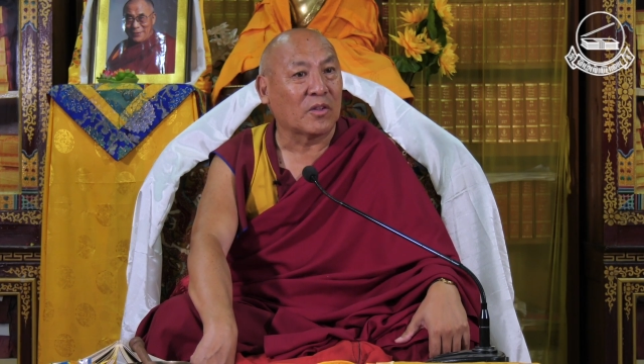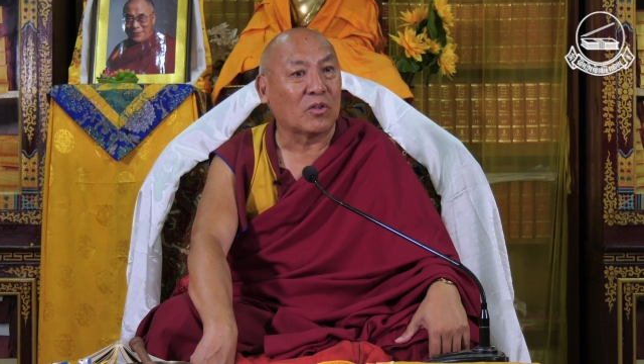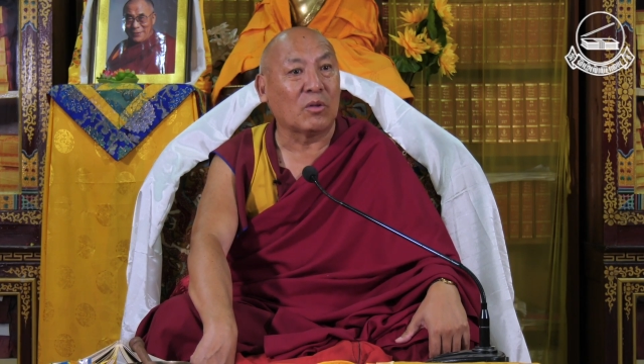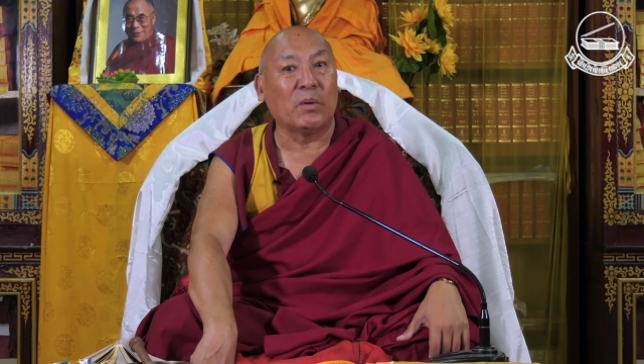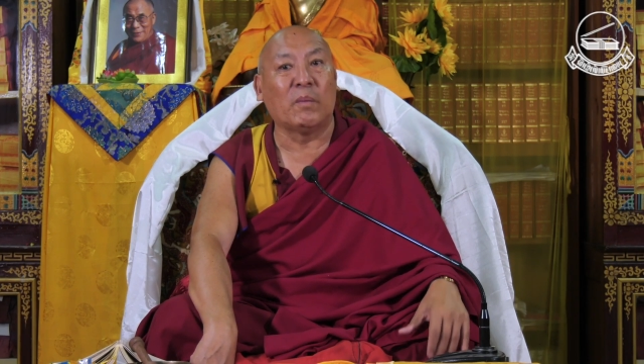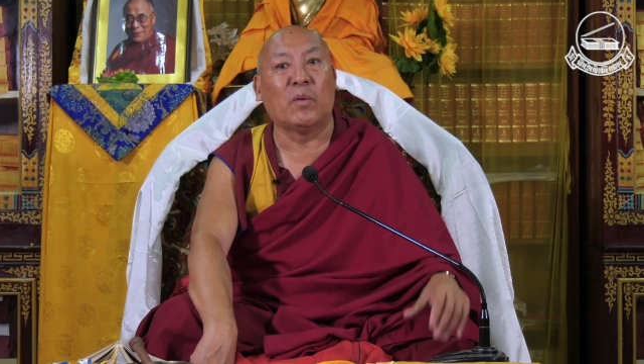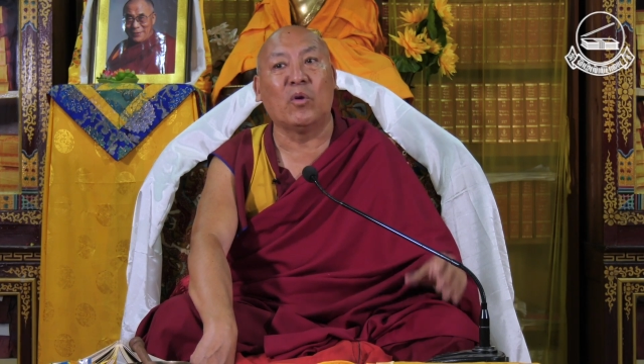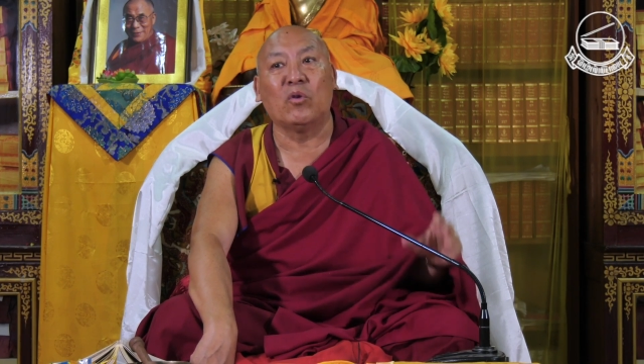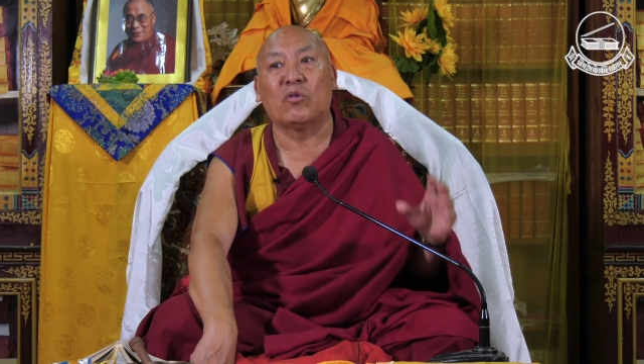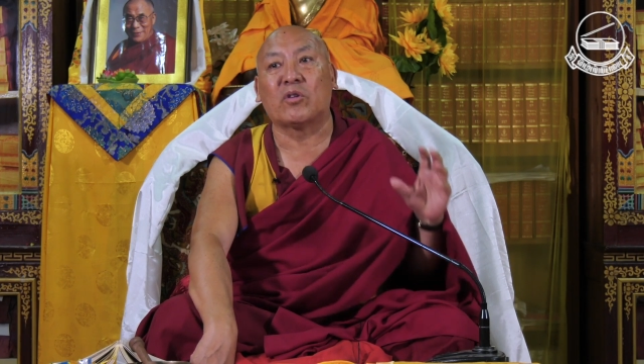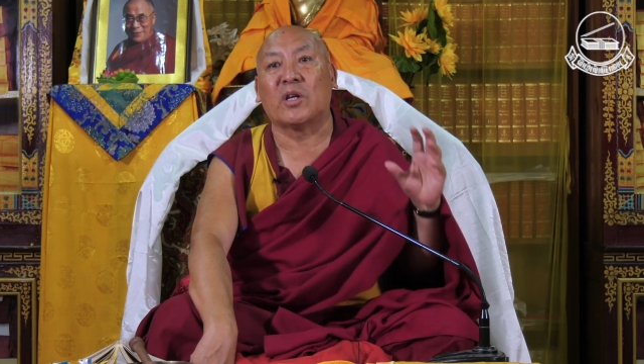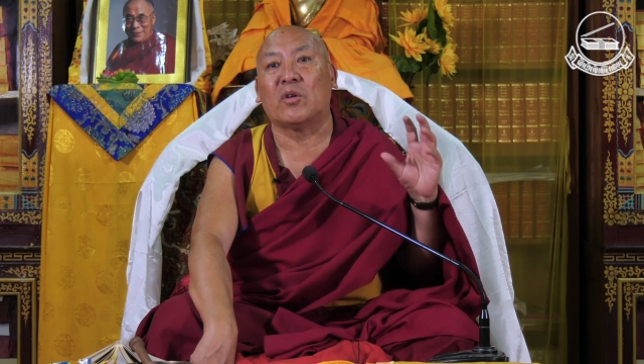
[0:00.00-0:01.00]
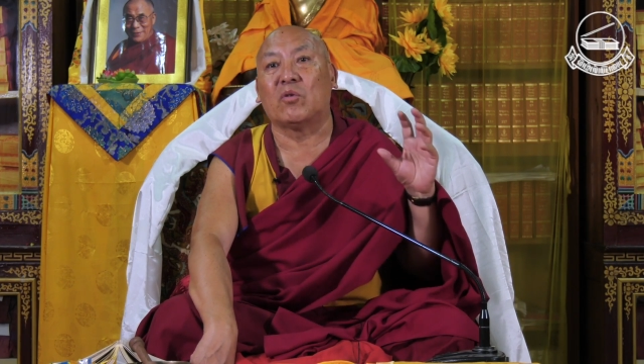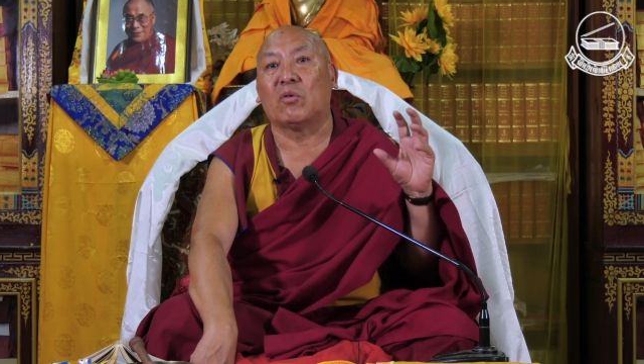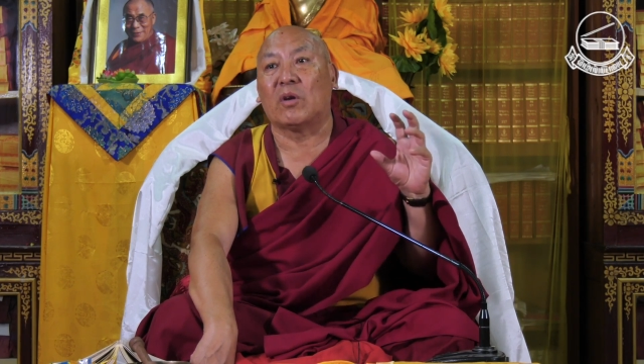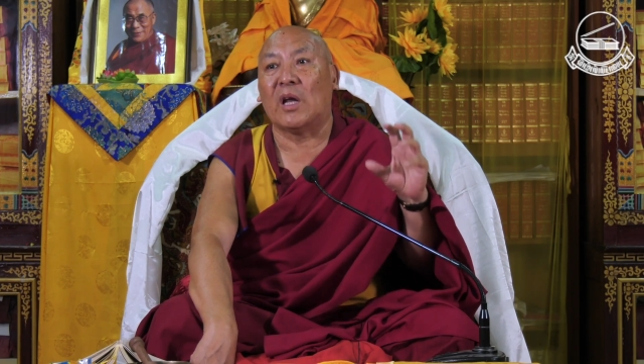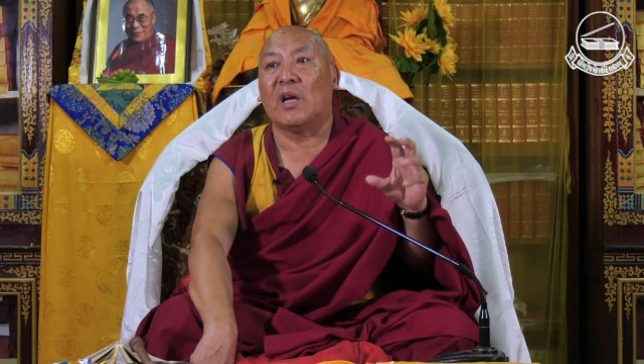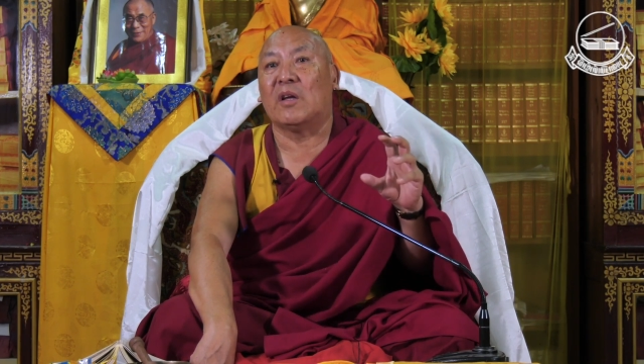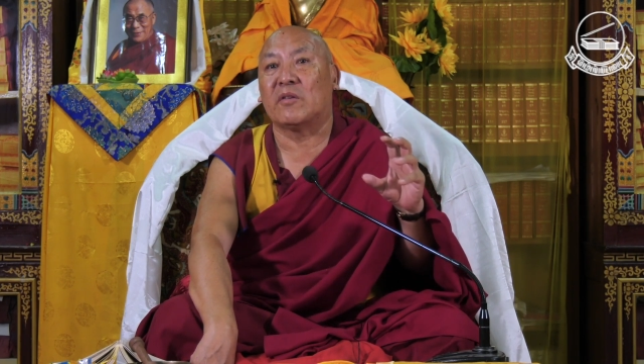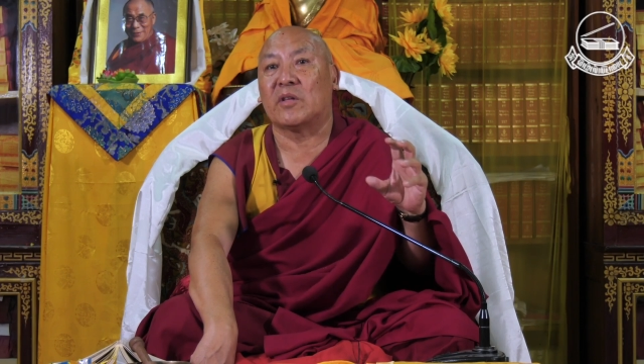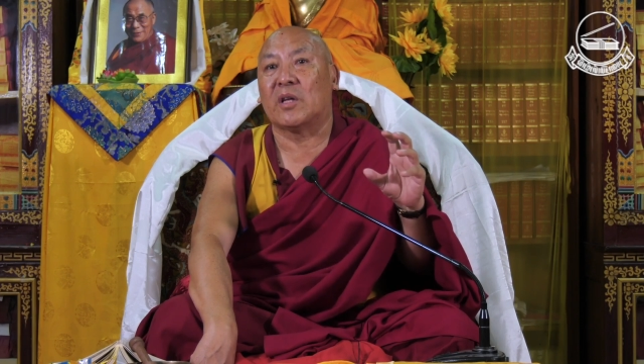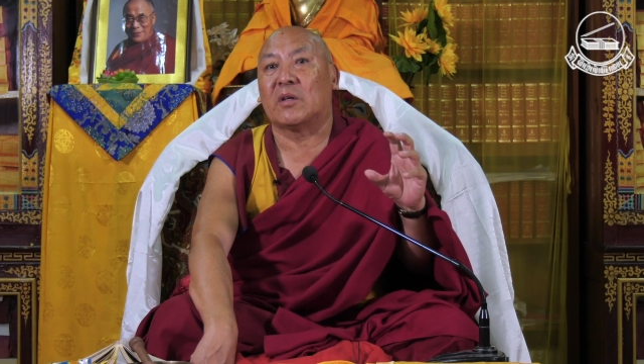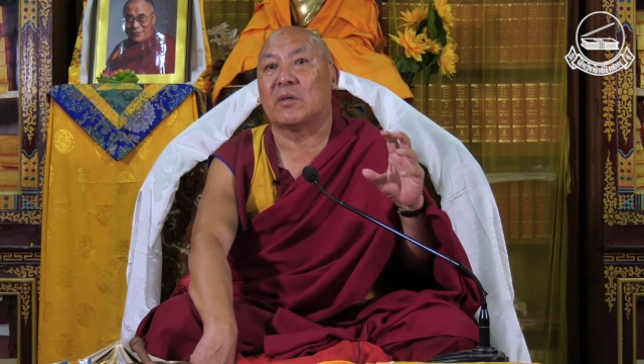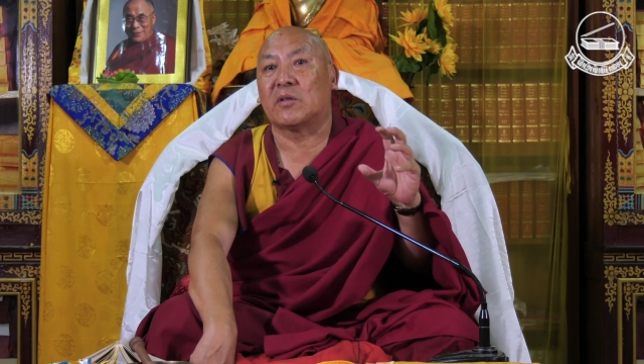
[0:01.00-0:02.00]
So before you try to realize
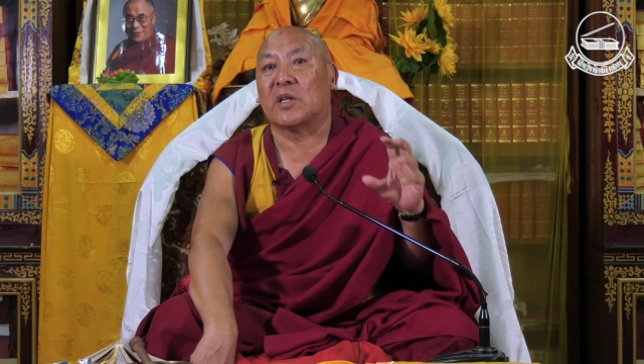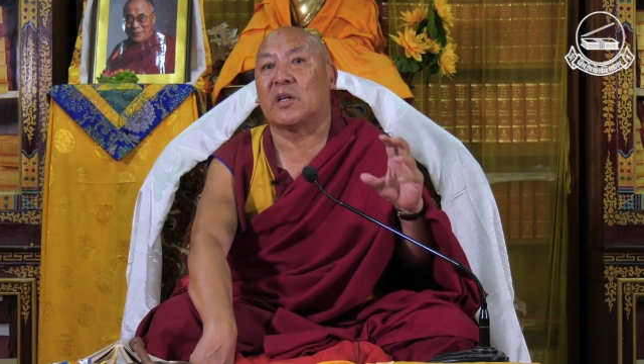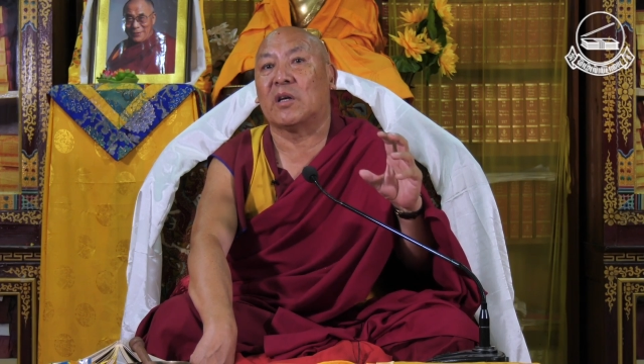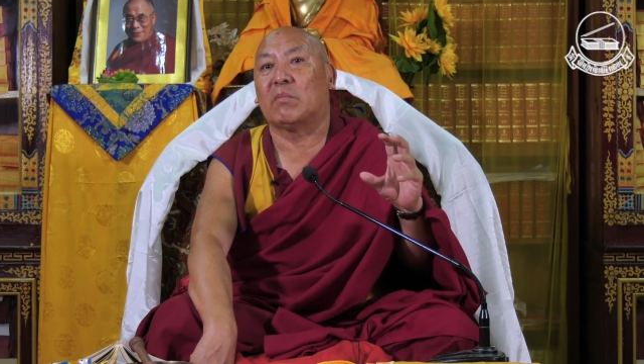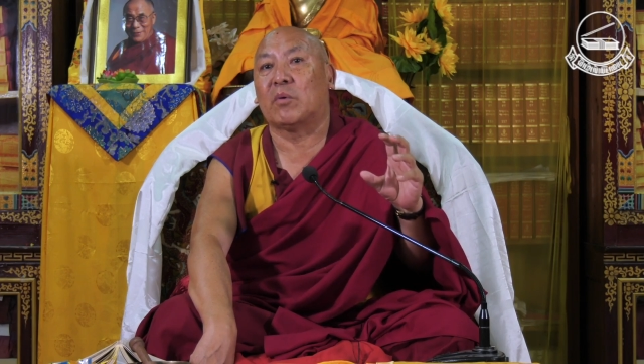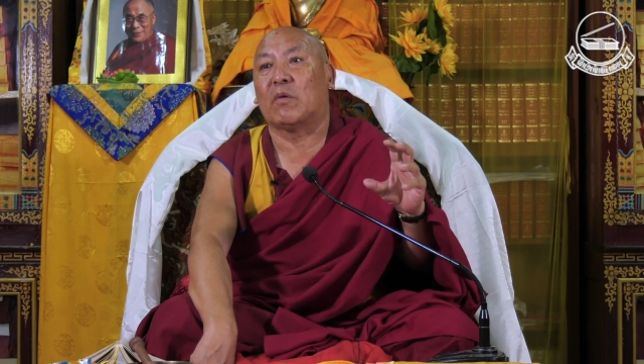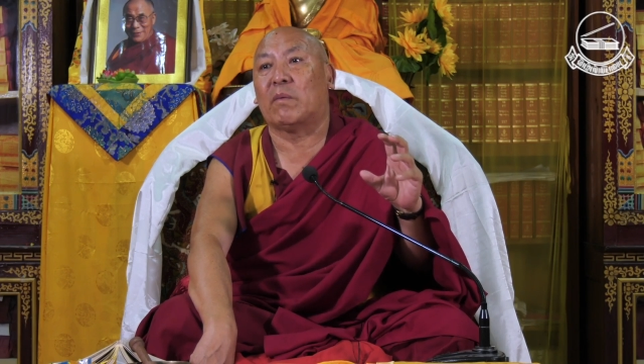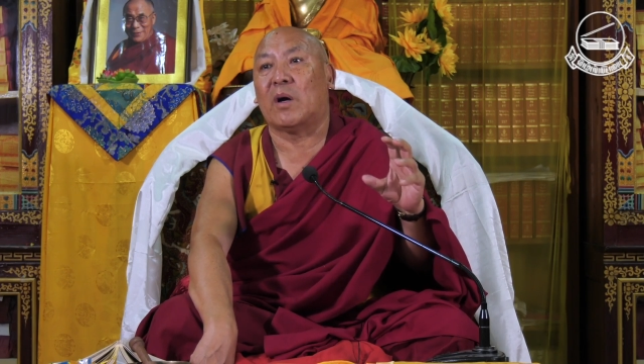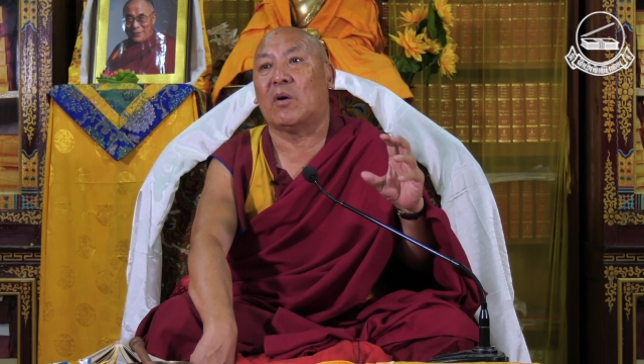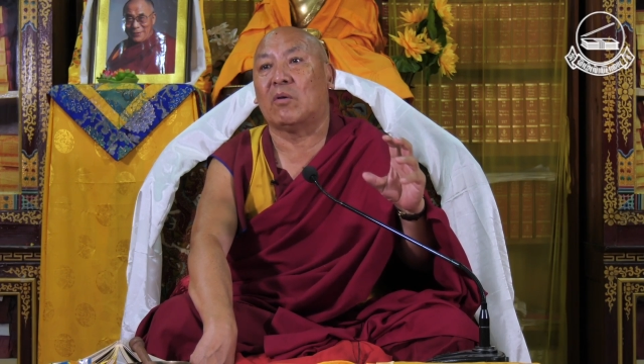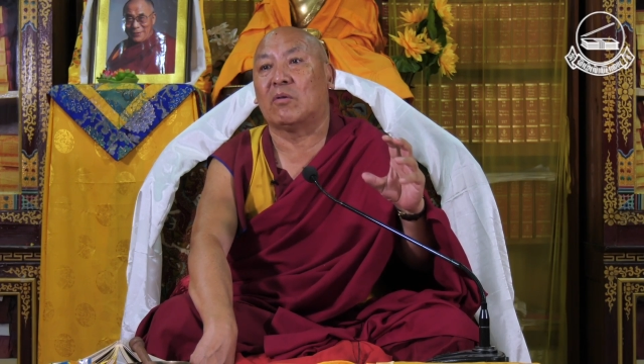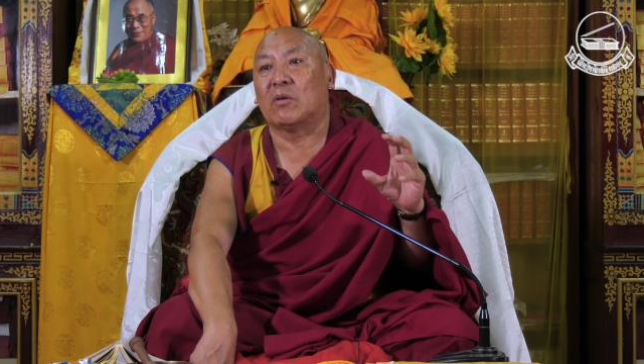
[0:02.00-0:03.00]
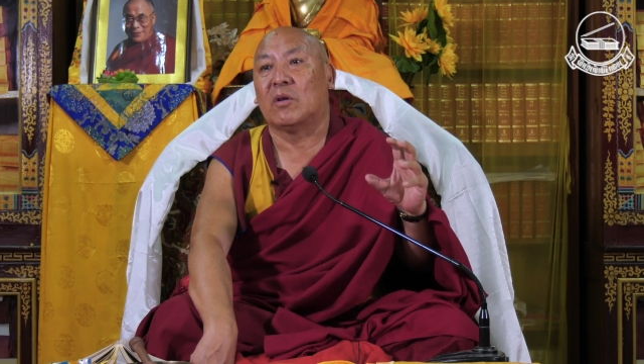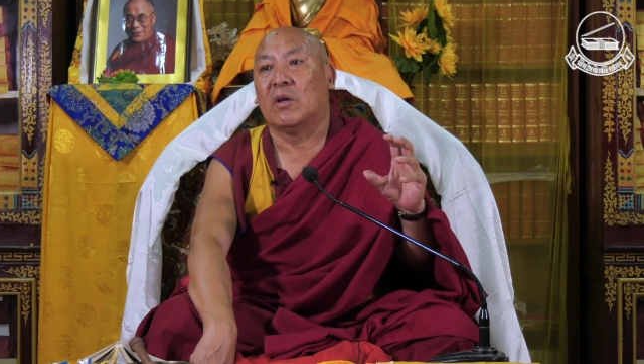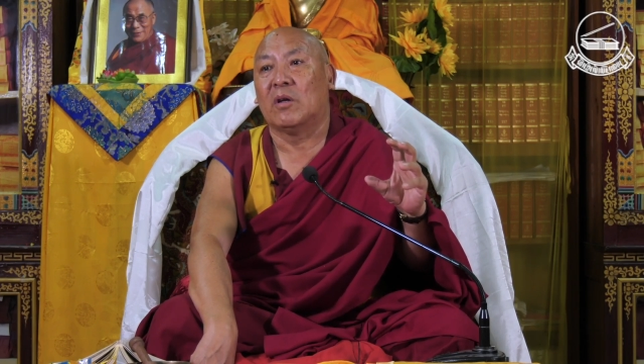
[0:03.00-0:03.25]
that subtle, profound,